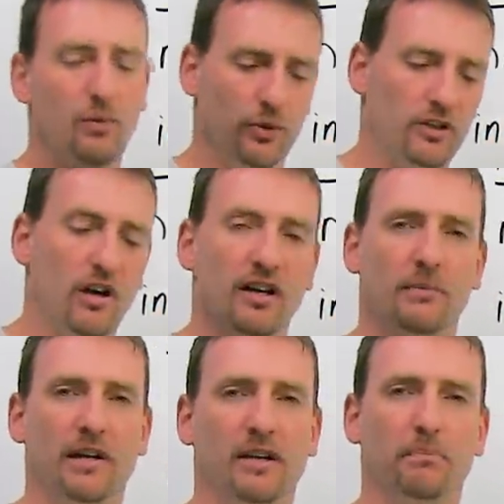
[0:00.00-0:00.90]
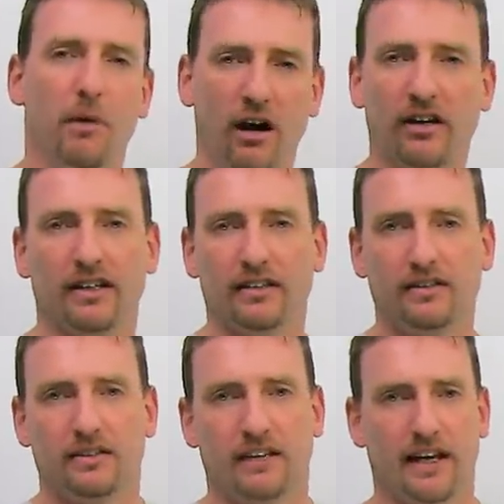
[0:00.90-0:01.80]
When you're talking about a market
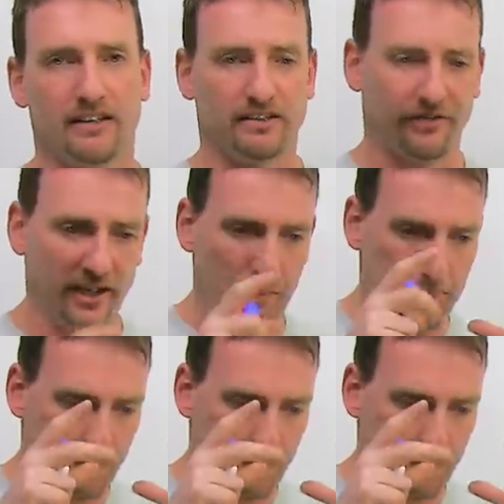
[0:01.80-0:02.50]
and there's a very